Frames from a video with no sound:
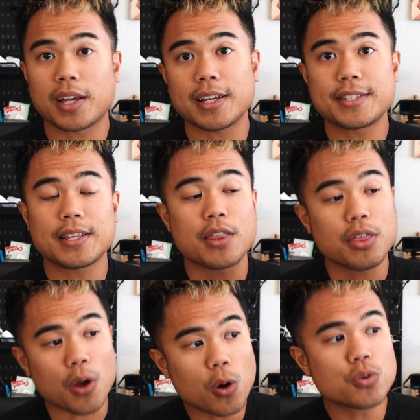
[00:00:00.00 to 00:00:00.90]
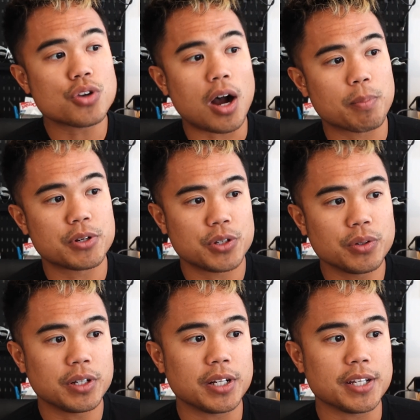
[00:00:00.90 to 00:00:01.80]
And it's in those
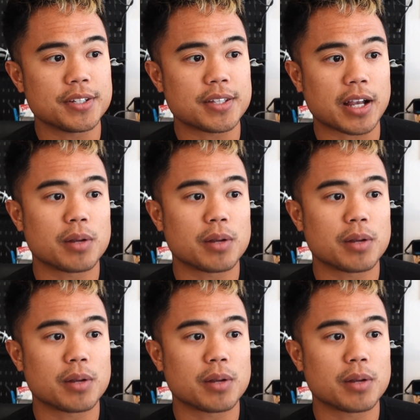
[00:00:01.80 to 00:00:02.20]
opportunities that